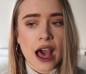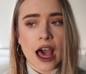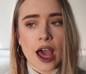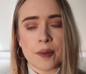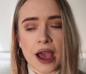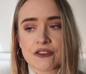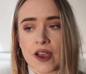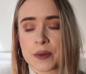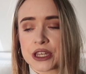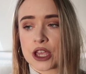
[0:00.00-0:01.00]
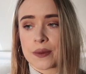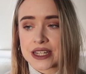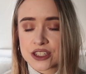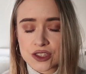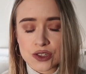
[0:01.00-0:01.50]
I find when you go
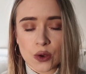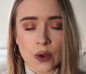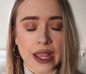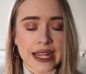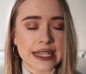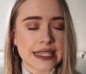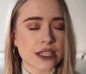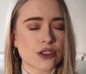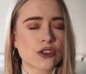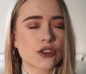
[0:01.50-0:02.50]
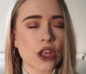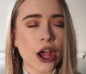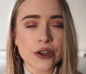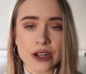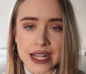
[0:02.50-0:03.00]
into store it is
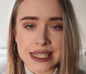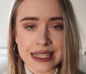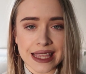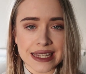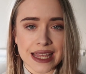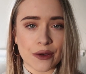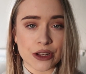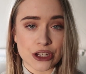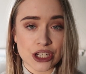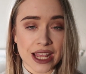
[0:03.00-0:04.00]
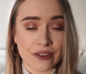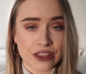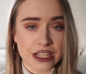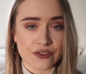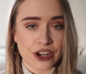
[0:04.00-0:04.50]
so nicely laid out, and usually
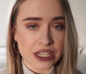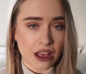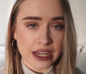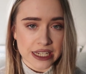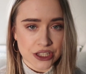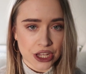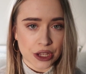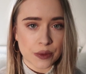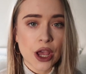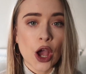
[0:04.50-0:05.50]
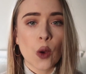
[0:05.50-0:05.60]
everything's very tidy too,